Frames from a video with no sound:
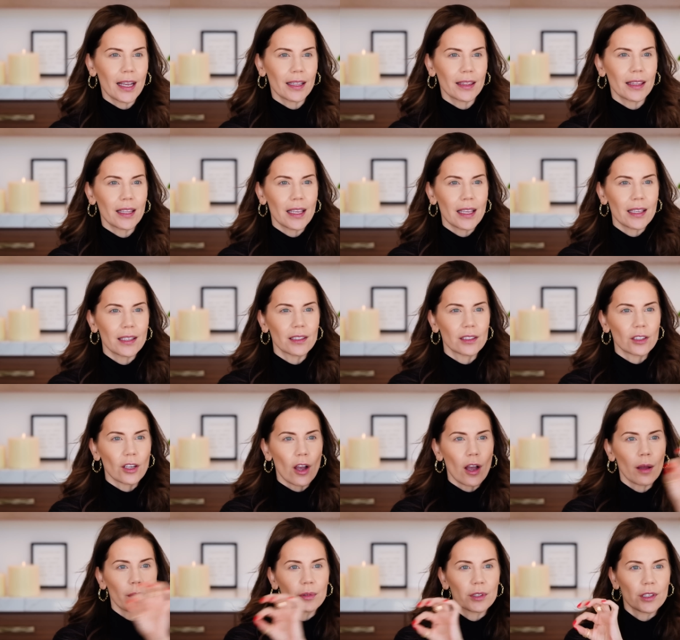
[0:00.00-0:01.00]
at these,
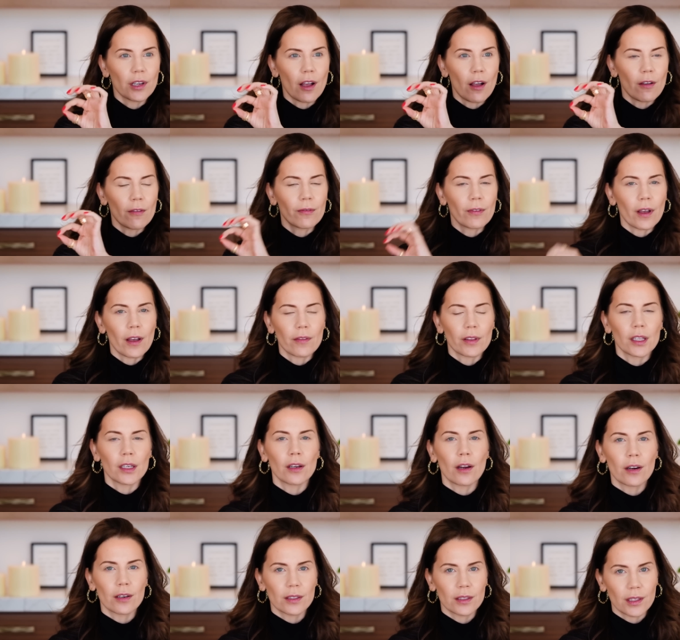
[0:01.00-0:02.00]
top shelf of the
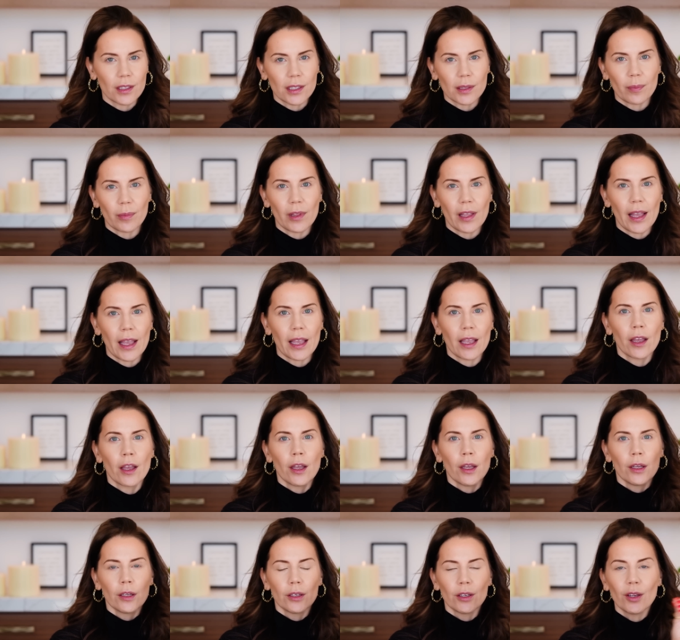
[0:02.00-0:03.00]
NARS display.
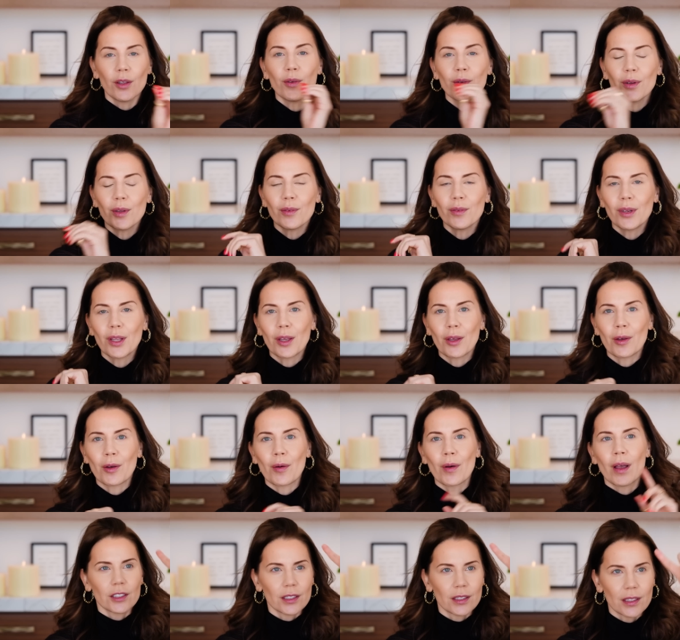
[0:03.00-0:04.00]
New, new,
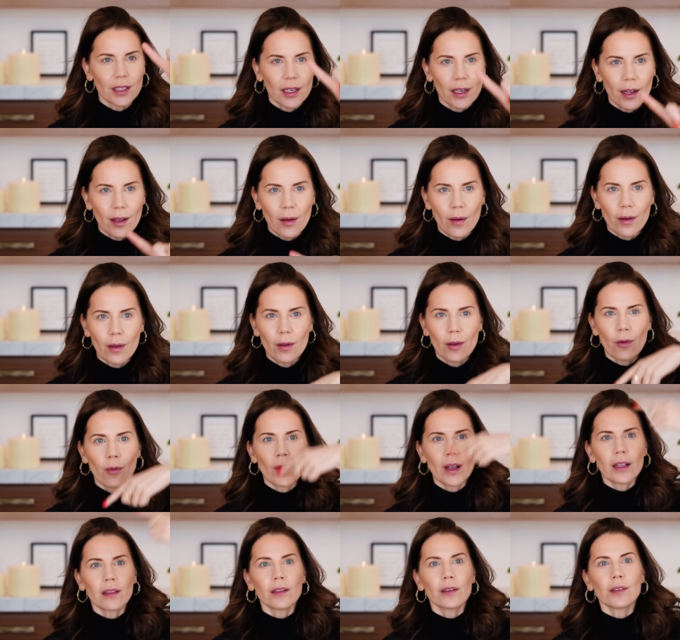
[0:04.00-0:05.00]
new. Just did a
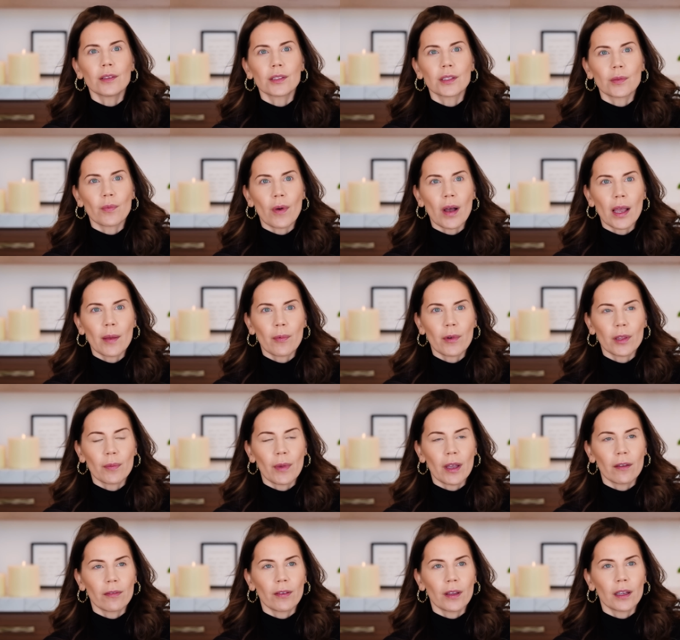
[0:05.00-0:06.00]
quick little swipe with
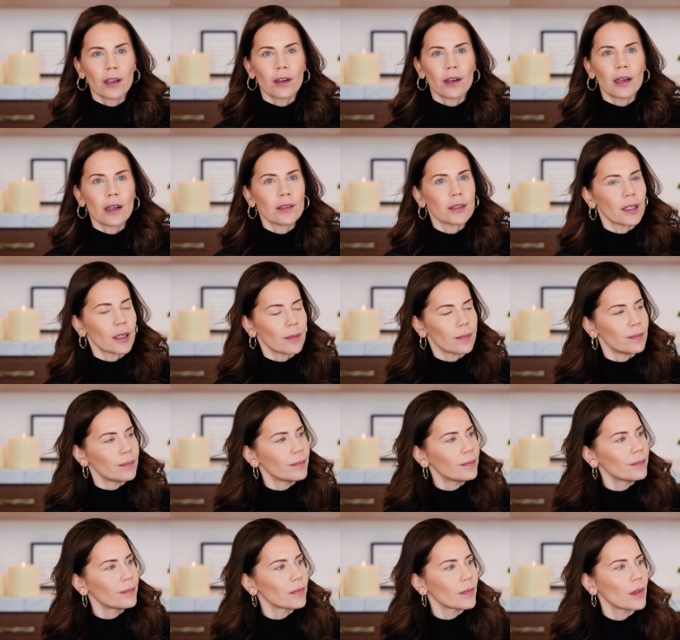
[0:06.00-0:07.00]
my finger and I was like,
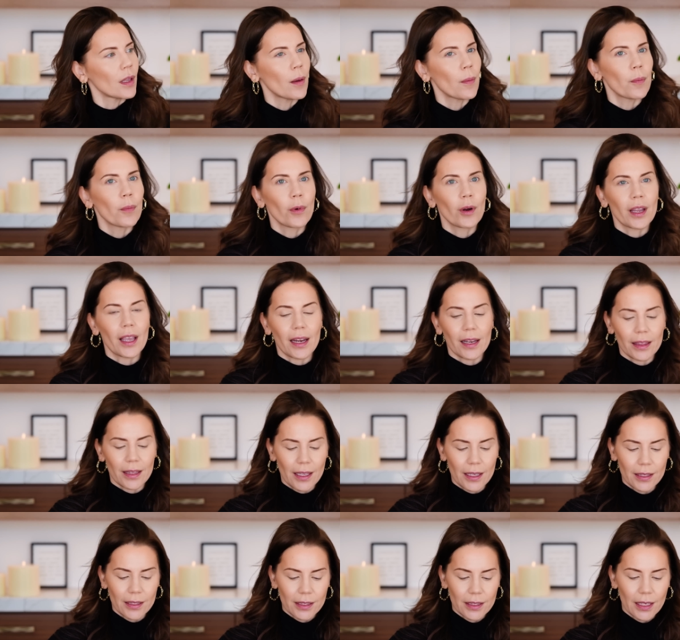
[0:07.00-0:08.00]
mm-hmm, yep, we're getting
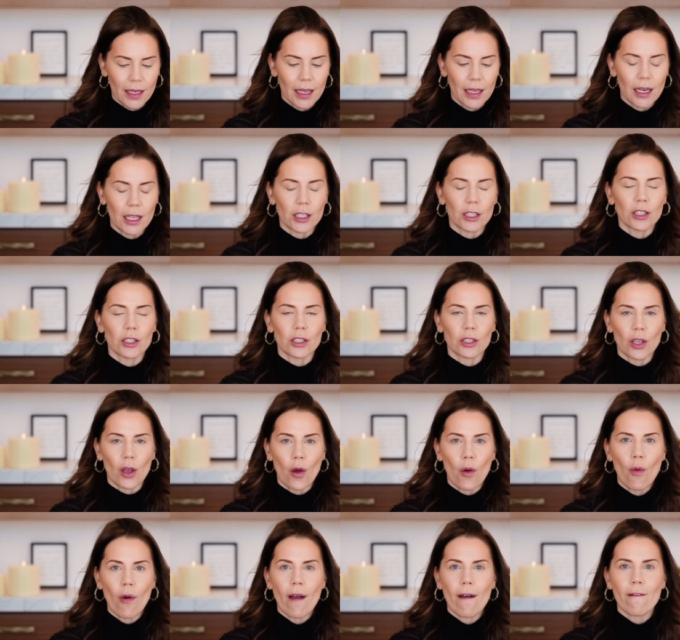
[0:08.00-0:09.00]
this. It is
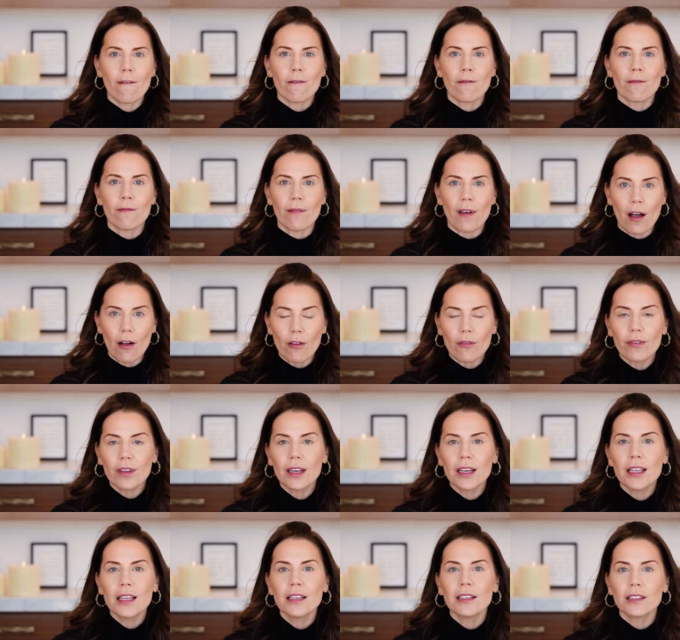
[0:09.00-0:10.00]
so
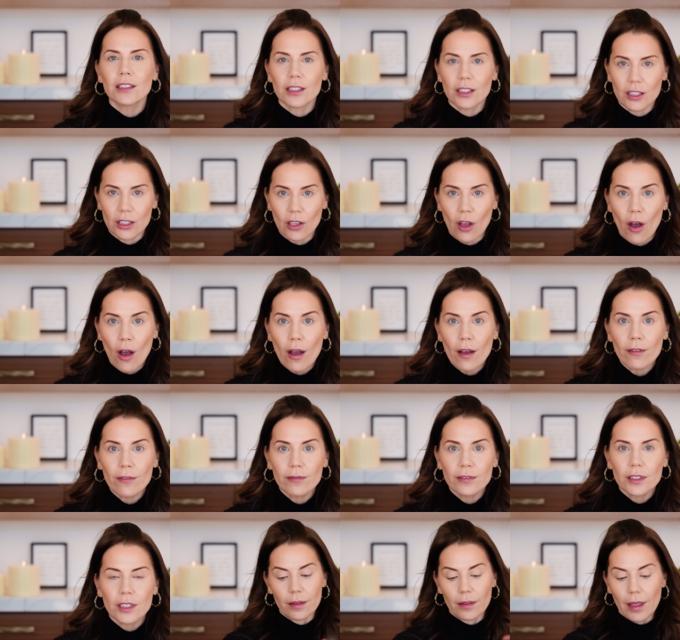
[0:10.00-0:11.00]
velvety
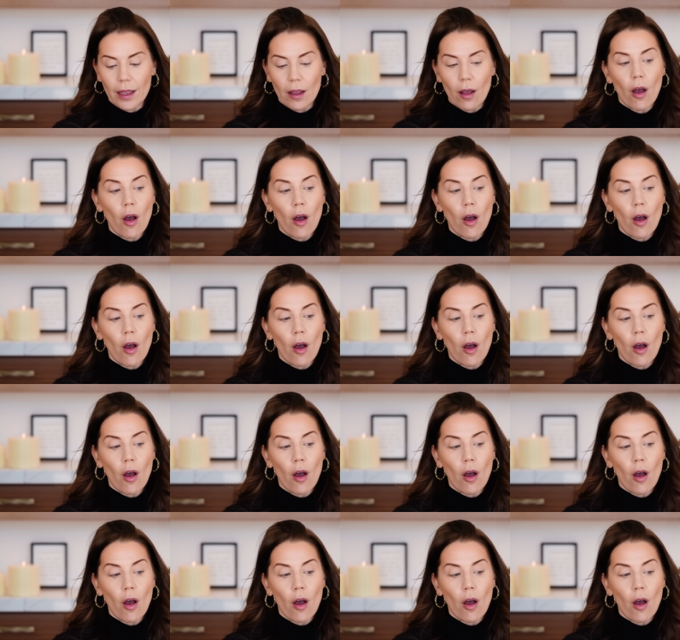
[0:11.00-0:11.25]
soft. Like